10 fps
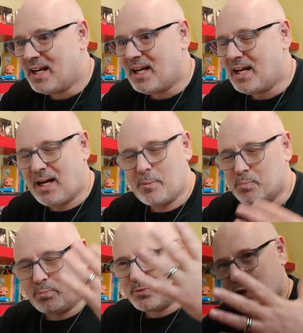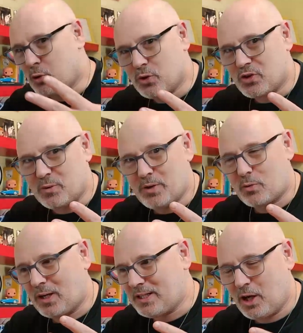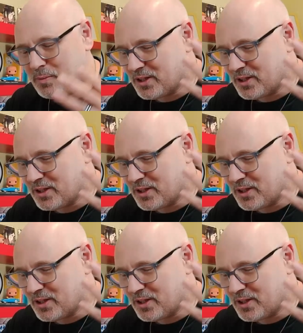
I show you the thumbnail right now